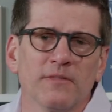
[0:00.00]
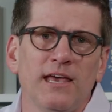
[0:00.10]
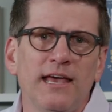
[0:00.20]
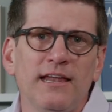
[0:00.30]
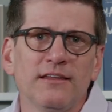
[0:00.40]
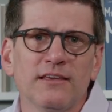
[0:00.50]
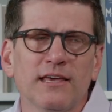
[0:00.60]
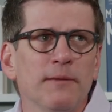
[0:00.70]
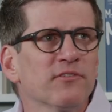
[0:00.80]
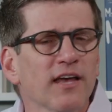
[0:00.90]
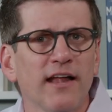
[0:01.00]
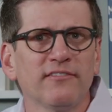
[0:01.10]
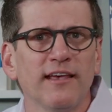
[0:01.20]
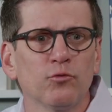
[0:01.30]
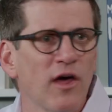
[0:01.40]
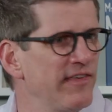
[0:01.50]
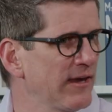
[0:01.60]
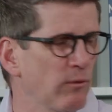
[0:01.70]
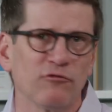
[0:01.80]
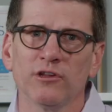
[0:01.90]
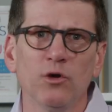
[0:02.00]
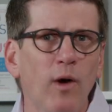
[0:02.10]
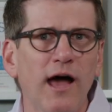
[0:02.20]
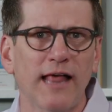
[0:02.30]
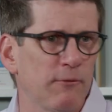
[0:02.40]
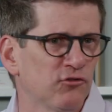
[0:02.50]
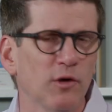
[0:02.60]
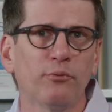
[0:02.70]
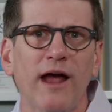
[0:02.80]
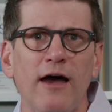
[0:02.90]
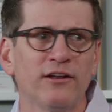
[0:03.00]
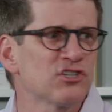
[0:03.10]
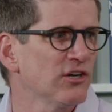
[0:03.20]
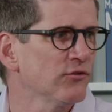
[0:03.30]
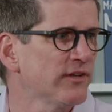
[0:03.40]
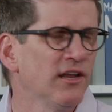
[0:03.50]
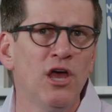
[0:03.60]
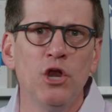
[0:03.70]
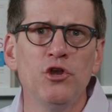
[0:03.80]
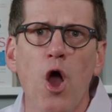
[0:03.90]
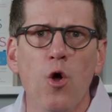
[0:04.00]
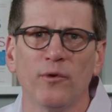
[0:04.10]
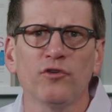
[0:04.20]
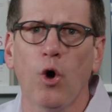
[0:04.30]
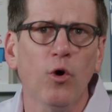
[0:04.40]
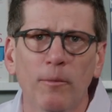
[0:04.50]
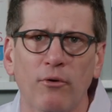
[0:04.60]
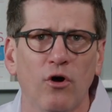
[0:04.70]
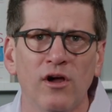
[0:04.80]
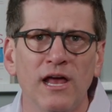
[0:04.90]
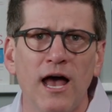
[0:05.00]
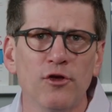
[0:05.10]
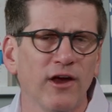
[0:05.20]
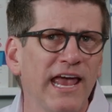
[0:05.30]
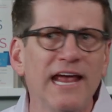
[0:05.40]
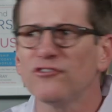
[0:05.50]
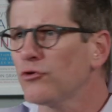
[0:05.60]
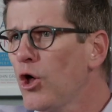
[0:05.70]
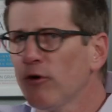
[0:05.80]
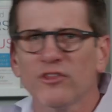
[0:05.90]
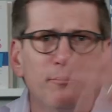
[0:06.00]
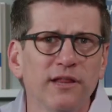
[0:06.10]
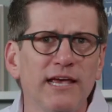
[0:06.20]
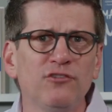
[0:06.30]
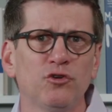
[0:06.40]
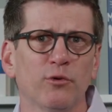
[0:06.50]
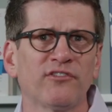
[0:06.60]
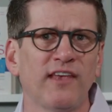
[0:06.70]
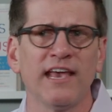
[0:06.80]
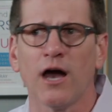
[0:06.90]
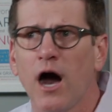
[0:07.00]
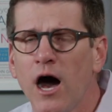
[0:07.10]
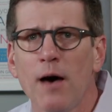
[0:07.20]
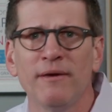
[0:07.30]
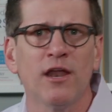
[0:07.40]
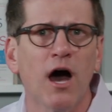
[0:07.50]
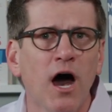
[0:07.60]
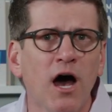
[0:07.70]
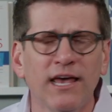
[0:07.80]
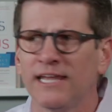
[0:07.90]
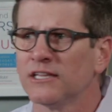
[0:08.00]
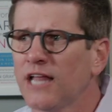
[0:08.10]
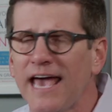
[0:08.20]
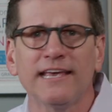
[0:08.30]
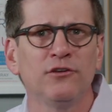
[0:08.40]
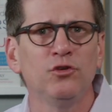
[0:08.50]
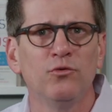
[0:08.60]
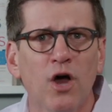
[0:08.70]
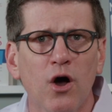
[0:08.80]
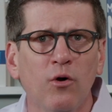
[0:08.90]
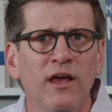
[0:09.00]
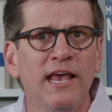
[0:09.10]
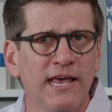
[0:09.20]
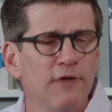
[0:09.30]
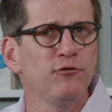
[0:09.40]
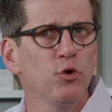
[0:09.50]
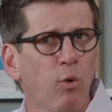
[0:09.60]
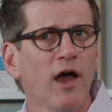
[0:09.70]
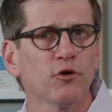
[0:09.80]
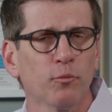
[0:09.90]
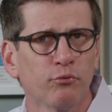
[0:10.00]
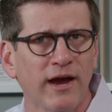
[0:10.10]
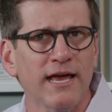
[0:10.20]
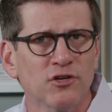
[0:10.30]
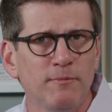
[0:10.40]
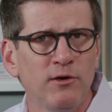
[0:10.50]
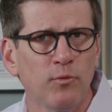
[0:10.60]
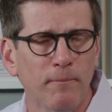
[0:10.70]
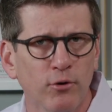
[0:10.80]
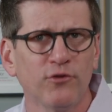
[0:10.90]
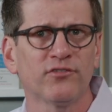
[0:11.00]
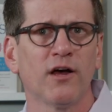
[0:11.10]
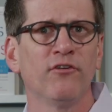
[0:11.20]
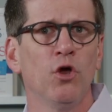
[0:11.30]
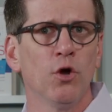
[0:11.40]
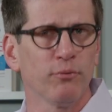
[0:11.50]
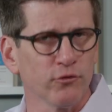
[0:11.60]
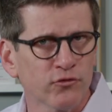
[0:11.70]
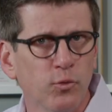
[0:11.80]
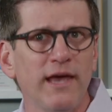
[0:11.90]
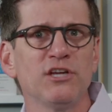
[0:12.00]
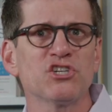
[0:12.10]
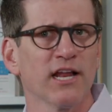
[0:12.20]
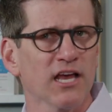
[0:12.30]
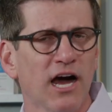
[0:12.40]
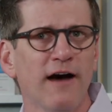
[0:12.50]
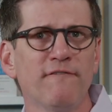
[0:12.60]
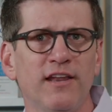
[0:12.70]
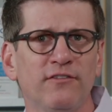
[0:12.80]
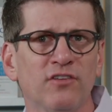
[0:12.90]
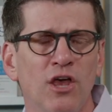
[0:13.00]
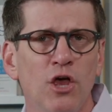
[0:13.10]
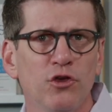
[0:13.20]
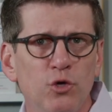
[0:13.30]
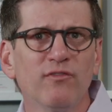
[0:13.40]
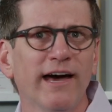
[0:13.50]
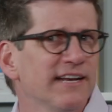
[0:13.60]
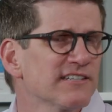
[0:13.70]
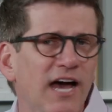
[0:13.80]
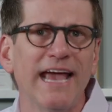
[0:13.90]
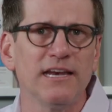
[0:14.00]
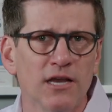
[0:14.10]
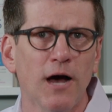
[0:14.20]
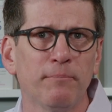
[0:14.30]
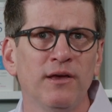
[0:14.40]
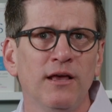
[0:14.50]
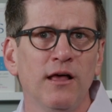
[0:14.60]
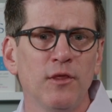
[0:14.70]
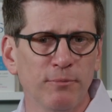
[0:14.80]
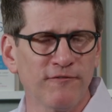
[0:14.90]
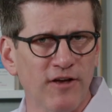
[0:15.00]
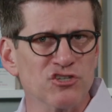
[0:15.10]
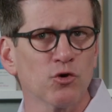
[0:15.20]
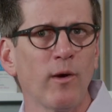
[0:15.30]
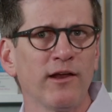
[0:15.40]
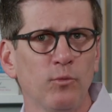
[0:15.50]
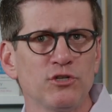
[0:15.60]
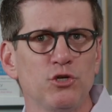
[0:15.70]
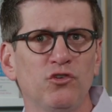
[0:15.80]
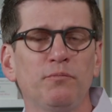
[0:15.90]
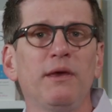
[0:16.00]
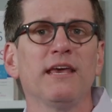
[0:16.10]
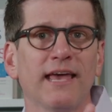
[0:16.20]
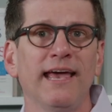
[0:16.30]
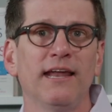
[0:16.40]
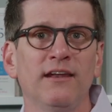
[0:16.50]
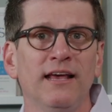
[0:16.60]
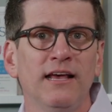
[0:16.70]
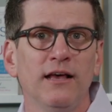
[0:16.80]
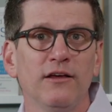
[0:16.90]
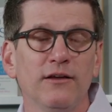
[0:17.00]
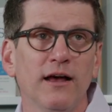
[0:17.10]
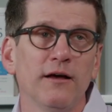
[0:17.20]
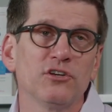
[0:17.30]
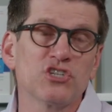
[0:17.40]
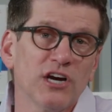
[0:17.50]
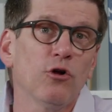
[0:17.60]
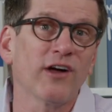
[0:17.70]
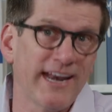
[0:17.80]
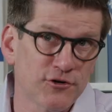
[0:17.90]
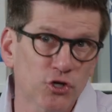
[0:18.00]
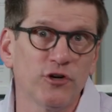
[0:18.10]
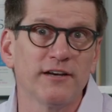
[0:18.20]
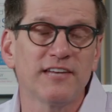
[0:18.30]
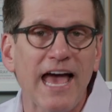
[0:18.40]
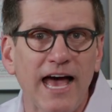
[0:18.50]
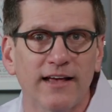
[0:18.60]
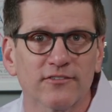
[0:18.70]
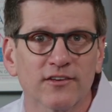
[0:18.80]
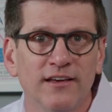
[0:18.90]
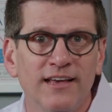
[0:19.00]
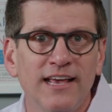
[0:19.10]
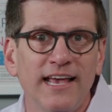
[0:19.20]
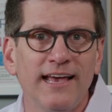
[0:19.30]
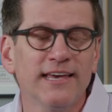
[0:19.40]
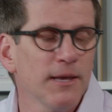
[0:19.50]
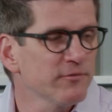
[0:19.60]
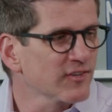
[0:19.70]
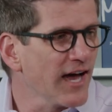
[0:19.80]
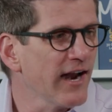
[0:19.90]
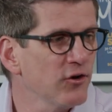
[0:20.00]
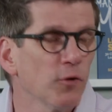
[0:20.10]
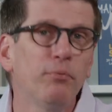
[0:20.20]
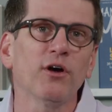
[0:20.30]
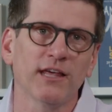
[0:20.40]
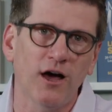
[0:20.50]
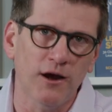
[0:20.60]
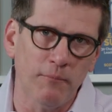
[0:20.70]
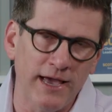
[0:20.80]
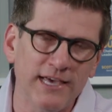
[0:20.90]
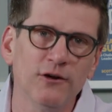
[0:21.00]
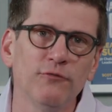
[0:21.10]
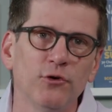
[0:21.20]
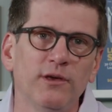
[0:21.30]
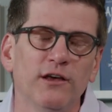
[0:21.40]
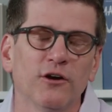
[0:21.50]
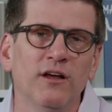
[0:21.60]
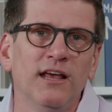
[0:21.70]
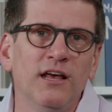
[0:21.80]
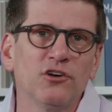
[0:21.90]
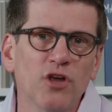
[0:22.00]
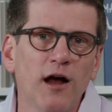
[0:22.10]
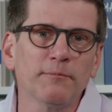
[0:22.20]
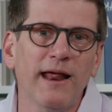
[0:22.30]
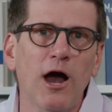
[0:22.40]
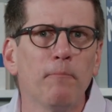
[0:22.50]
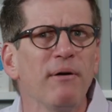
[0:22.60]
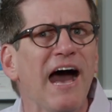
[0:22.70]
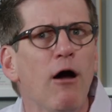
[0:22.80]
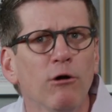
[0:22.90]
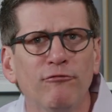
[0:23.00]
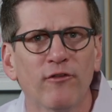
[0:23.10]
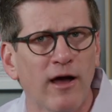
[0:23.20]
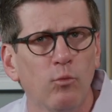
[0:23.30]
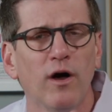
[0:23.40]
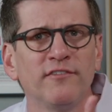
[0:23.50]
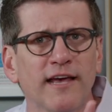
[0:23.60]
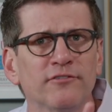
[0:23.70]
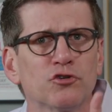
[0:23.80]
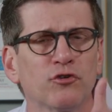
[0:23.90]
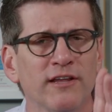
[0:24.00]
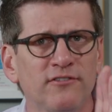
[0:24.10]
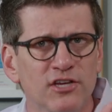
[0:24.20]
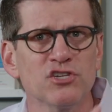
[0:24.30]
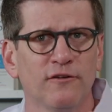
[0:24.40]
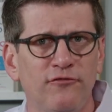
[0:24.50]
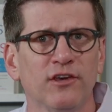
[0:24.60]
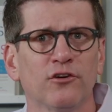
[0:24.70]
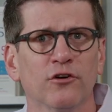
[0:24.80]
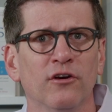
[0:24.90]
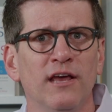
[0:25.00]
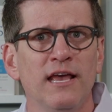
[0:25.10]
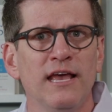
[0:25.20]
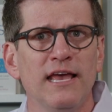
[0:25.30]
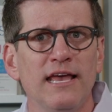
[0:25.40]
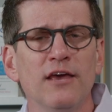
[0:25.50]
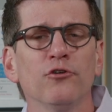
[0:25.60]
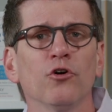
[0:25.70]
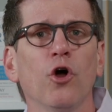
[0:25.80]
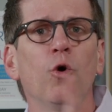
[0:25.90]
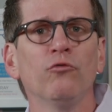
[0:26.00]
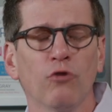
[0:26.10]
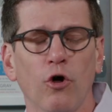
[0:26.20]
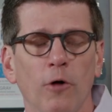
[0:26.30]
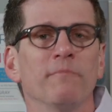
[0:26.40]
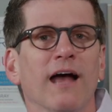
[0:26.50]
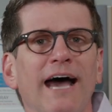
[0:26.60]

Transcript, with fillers: And Kim Scott says, Well, I think it went really well. I was really proud. And Sheryl said, No, it was horrible. Your hands were all over the place. You were saying um and uh and like, and you know, if you want your brand to be a person of persuasion and confidence, you've got to tighten up the professional way in which you speak. And uh, Sheryl kind of took her to task. And Kim Scott, in her book and on my interview here, talked about how powerful that was as a transition figure in her own role.